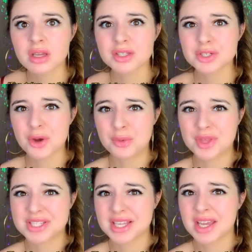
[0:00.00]
No,
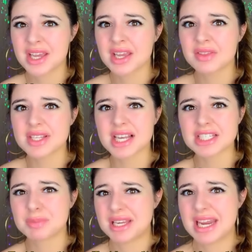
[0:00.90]
this has to
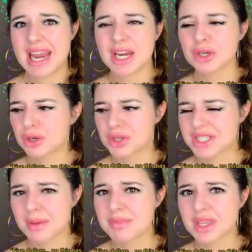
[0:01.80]
be an error or
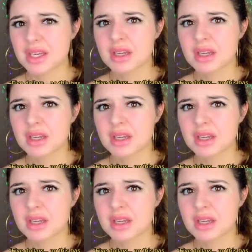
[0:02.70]
something.